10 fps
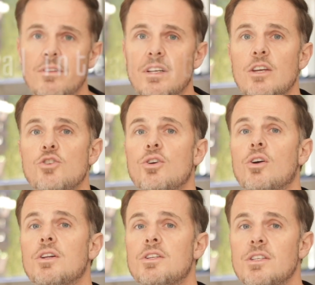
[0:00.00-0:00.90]
thing you should
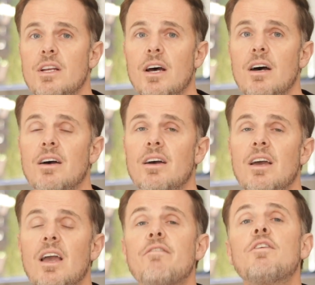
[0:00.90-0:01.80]
consider
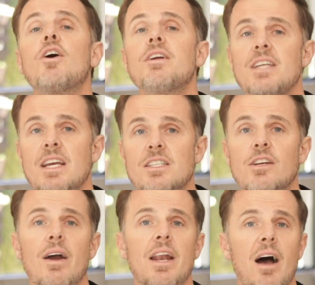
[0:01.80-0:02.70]
if you're going to
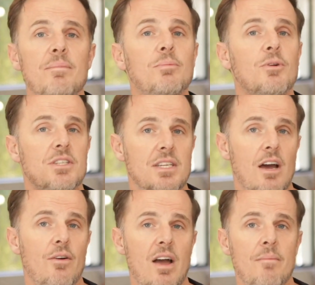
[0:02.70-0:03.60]
integrate HubSpot
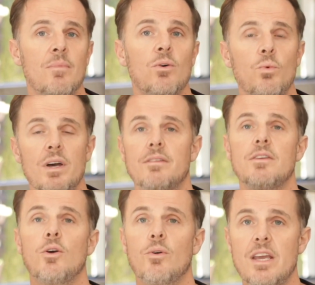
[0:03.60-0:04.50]
CRM with
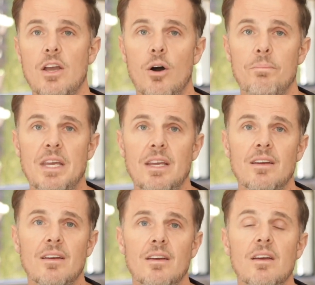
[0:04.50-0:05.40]
your ERP.
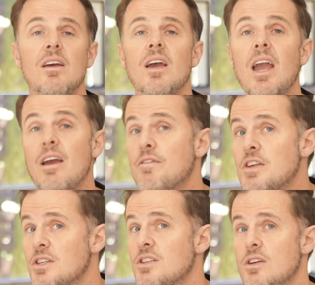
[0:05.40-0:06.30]
If
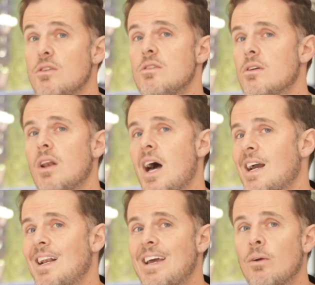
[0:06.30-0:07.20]
this is you, you're
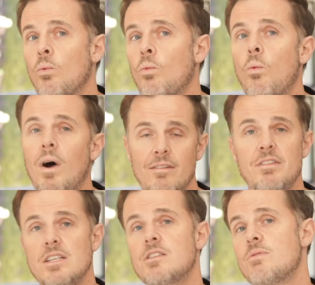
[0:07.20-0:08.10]
likely in one of
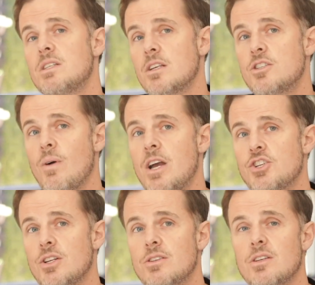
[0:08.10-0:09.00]
these 3
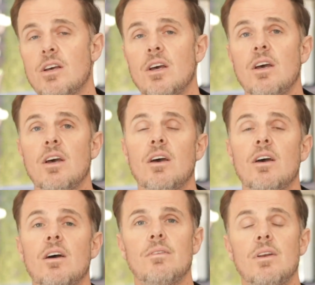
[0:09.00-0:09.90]
situations.
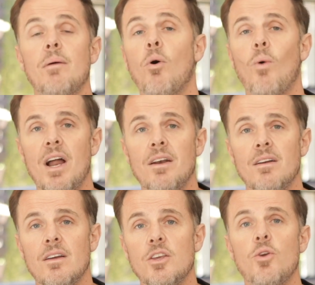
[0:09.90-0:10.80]
Number 1,
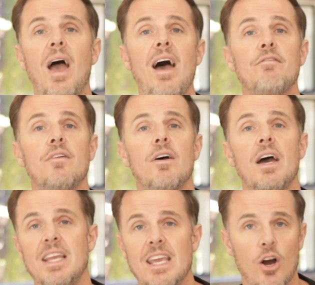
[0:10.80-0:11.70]
you have an
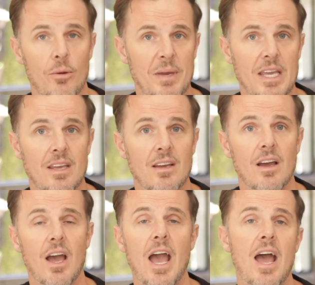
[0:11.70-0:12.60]
ERP
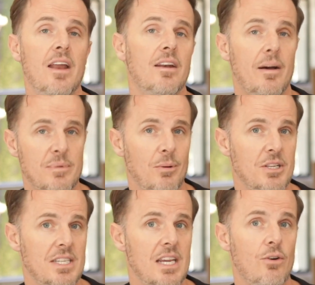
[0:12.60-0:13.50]
and HubSpot
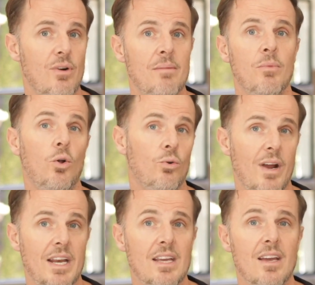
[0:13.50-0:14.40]
CRM
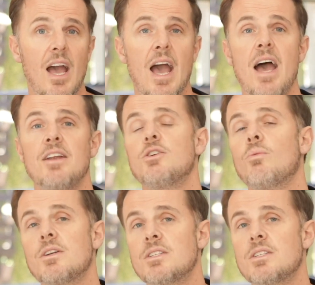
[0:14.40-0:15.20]
already and you want to